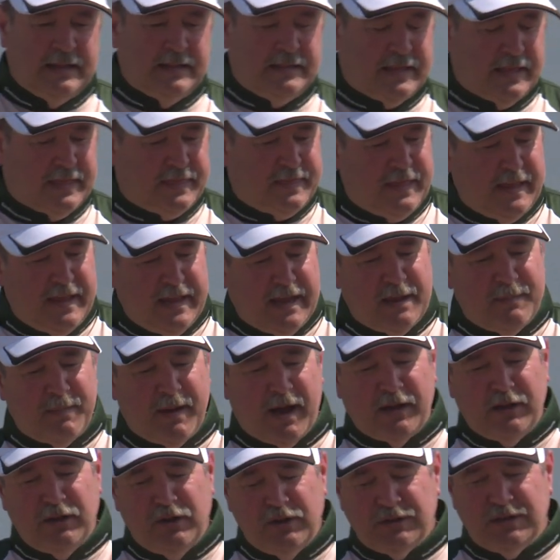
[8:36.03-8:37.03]
The thing
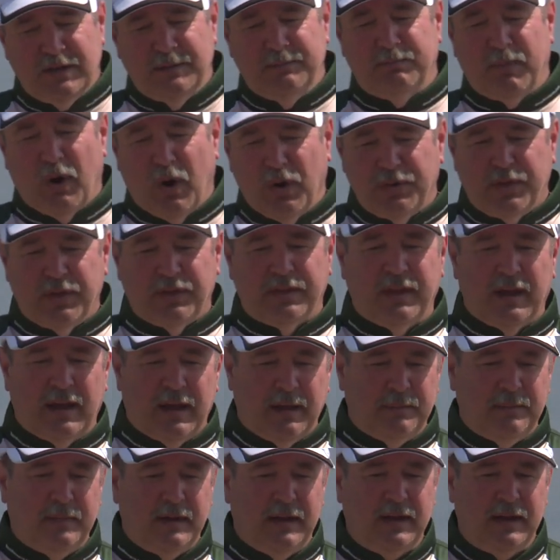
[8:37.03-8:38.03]
about using both of
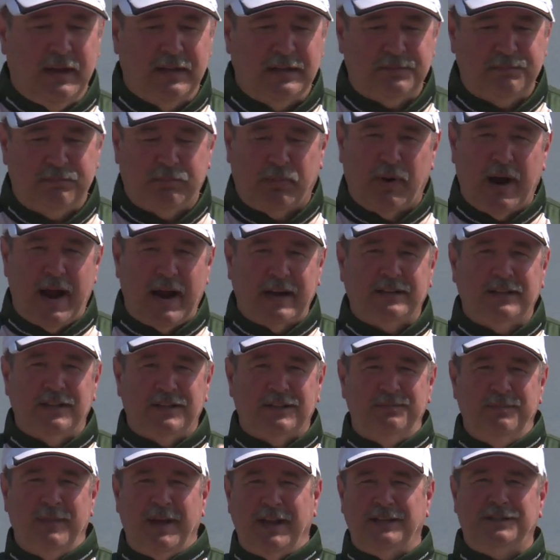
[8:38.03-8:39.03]
them is
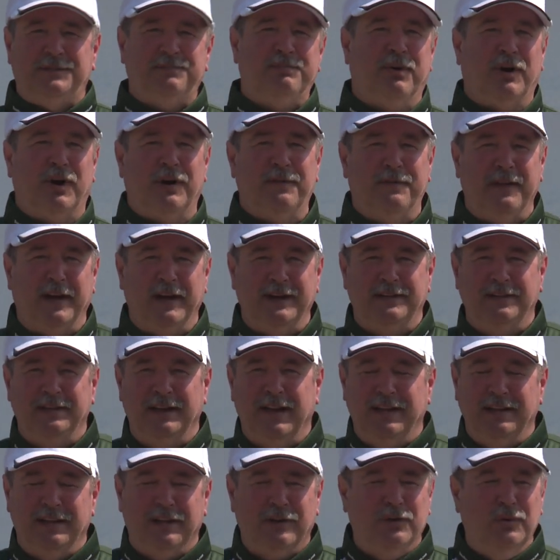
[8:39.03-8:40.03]
practice makes perfect.
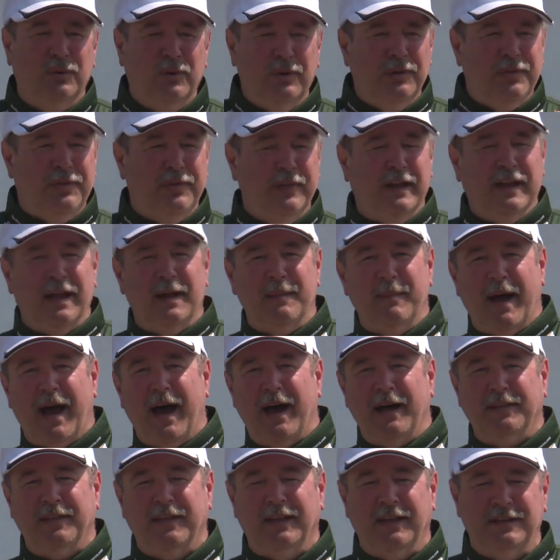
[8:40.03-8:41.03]
And the cool thing
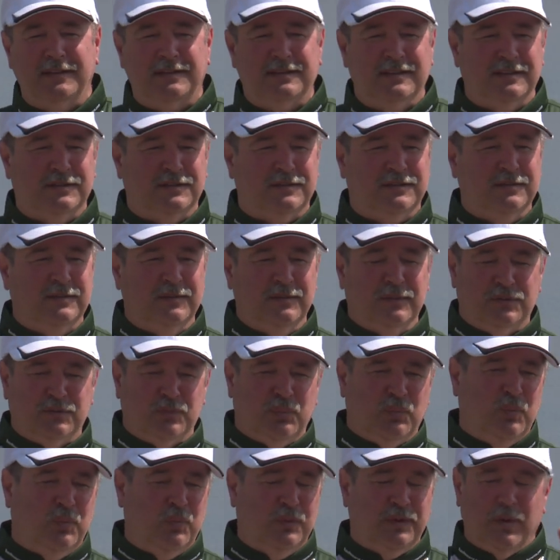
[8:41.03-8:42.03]
about this is
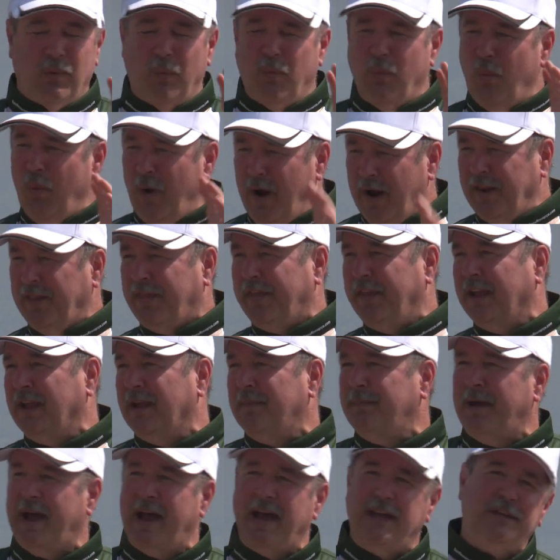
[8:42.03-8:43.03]
the one thing
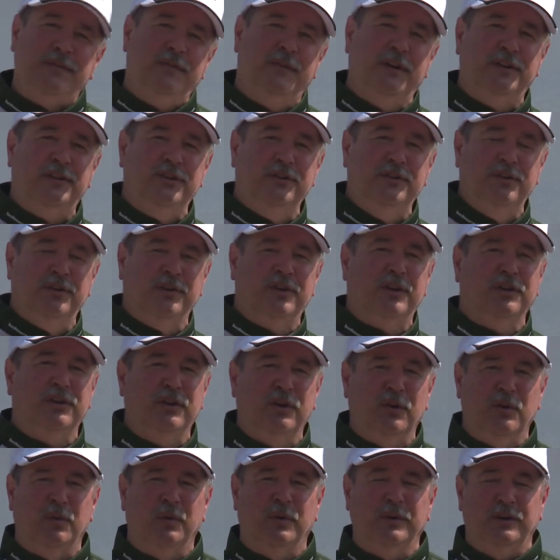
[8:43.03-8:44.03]
in bass fishing you can
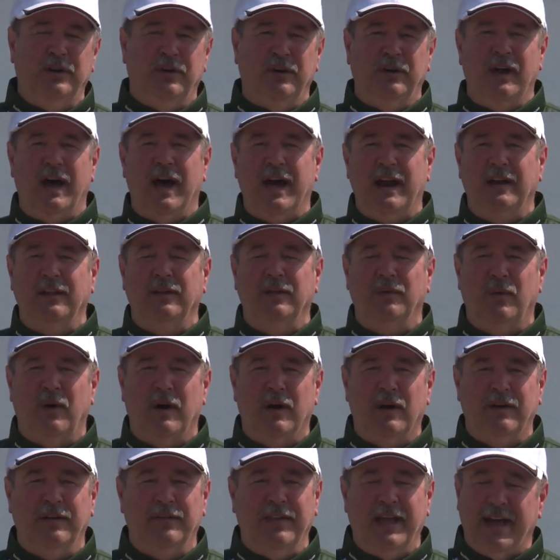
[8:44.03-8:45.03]
do when you're not on the
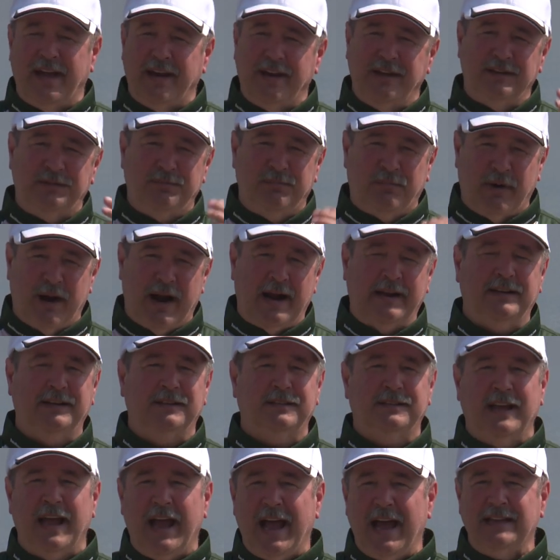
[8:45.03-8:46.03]
water, and that is
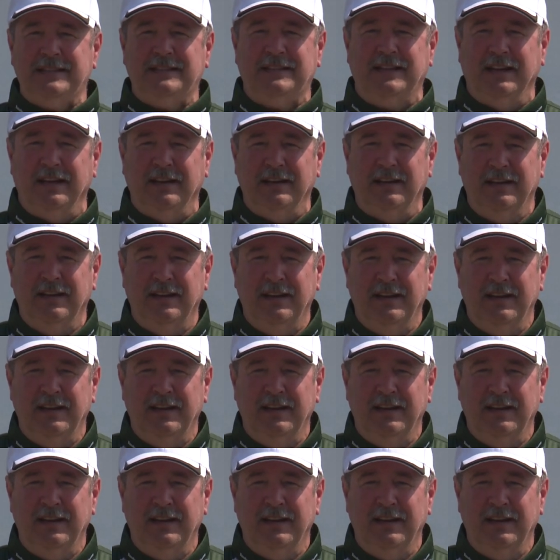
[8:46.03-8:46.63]
practice casting.